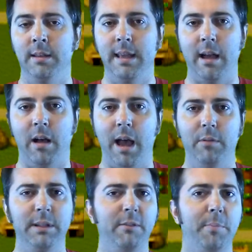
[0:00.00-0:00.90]
Now, I
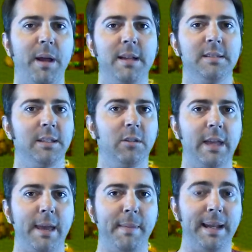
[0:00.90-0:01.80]
would never buy a single
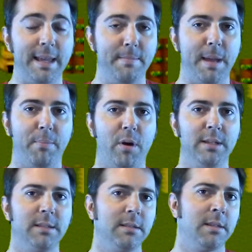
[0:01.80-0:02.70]
game at eBay
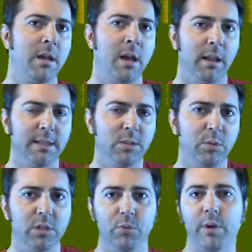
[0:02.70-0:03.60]
prices, unless it
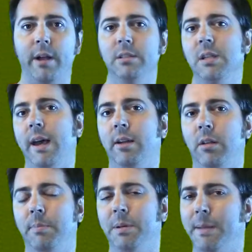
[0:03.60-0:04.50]
was a rare
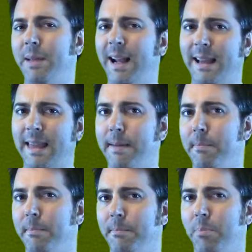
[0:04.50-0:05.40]
title, but I'm not at that
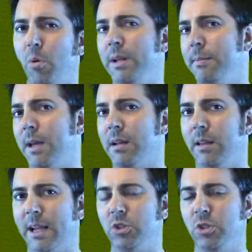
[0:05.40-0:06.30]
point in my
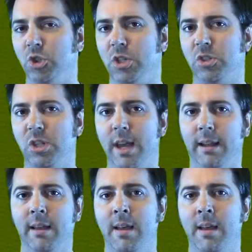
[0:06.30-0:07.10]
collection just yet.